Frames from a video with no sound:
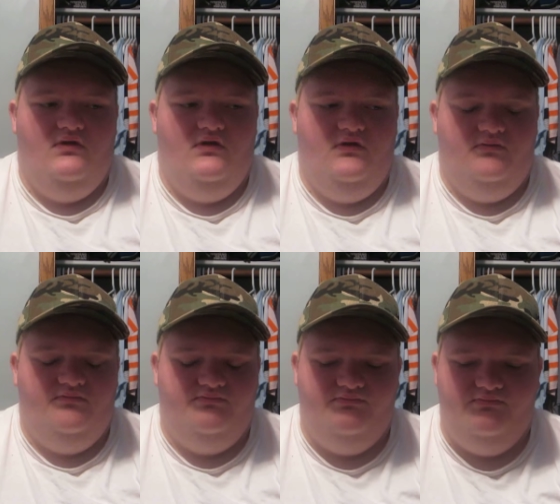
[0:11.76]

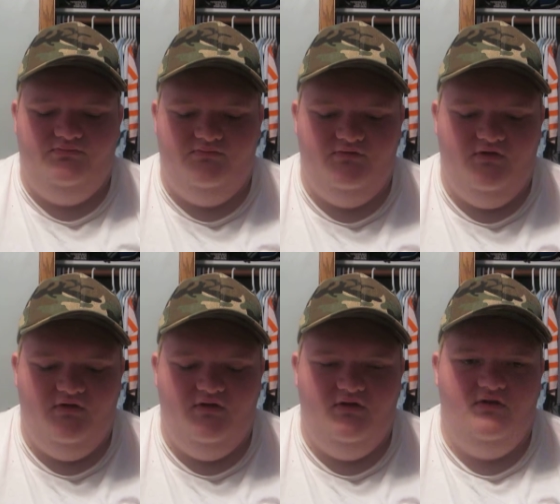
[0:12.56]
Um,
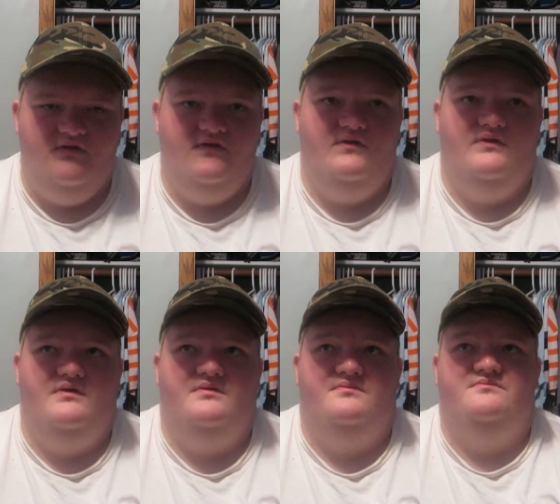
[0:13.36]
let's see,
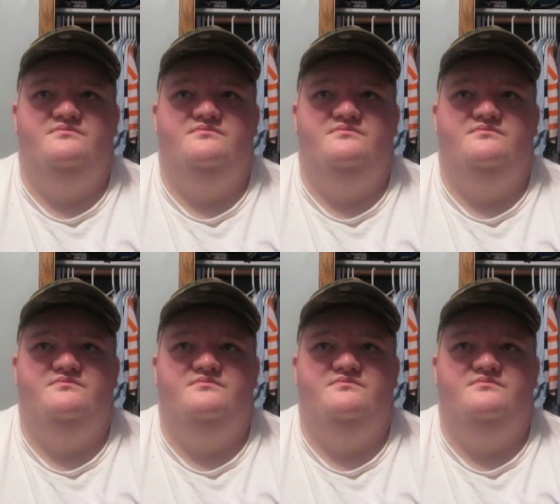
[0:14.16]
um,